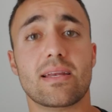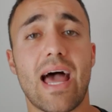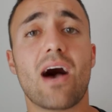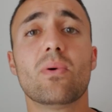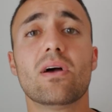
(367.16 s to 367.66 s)

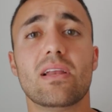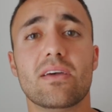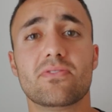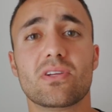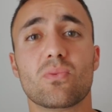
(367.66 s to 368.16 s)
Now we are
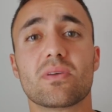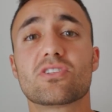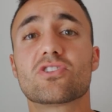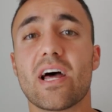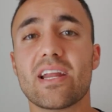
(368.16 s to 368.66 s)
left with
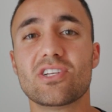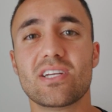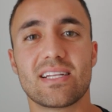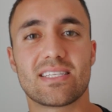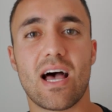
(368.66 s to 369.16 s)
strategy
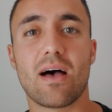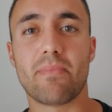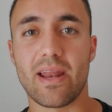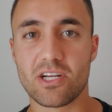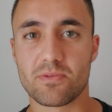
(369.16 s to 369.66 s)
and time
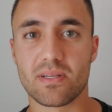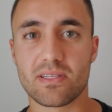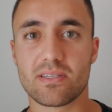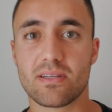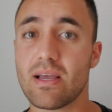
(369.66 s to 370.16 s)

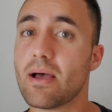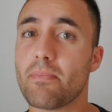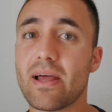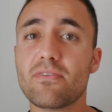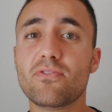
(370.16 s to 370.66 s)
management.
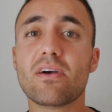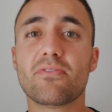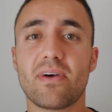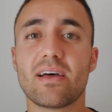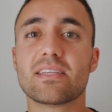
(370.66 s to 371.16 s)
But if you have
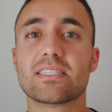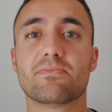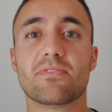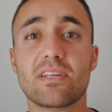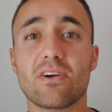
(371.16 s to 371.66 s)
found this
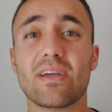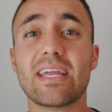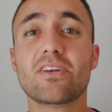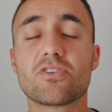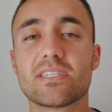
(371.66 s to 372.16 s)
video
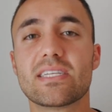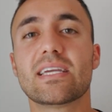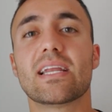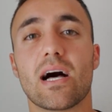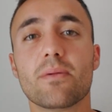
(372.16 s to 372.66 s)

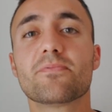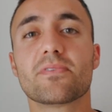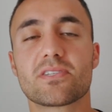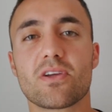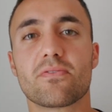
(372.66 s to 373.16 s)
interesting and
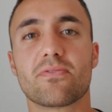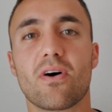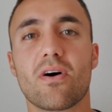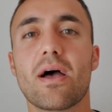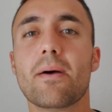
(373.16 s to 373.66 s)
helpful so
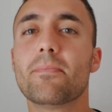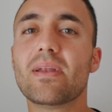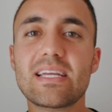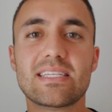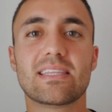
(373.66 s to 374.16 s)
far,
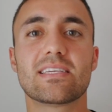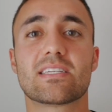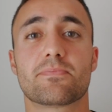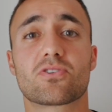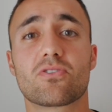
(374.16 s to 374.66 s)
please hit the
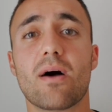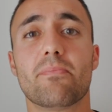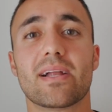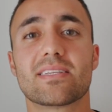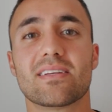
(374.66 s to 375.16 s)
subscribe
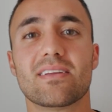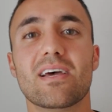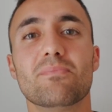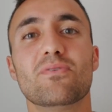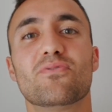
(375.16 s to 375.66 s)
button
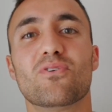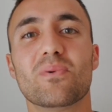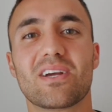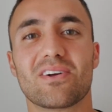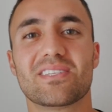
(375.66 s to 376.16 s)
before
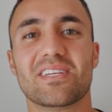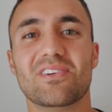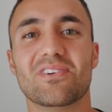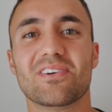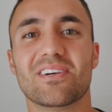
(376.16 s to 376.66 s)
we
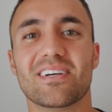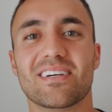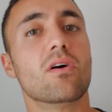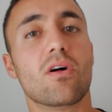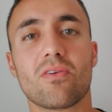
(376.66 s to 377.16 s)
continue.
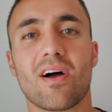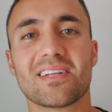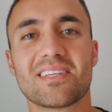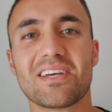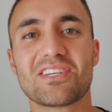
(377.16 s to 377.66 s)

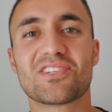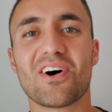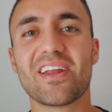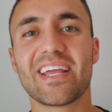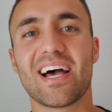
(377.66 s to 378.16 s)
Alright,
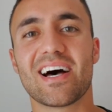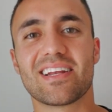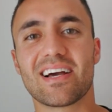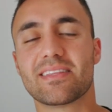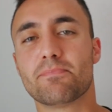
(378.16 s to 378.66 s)
starting
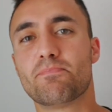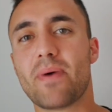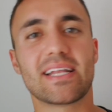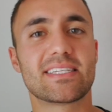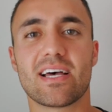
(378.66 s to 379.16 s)
out like the
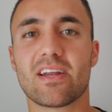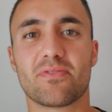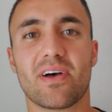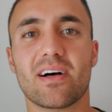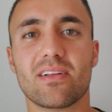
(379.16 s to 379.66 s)
backside
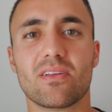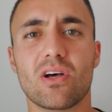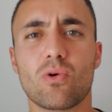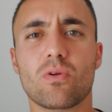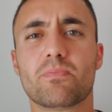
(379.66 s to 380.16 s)
of
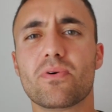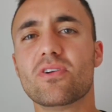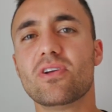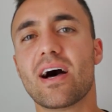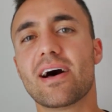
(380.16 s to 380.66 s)
hell will
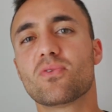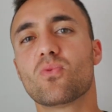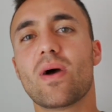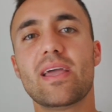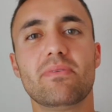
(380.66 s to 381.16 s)
burn you
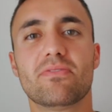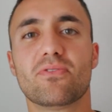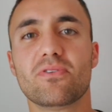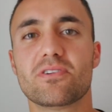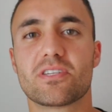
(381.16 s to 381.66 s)
out way
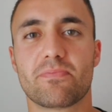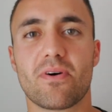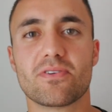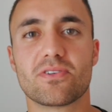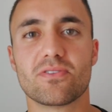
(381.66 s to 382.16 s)
before you're
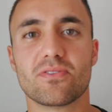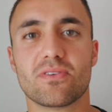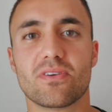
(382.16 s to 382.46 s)
supposed to.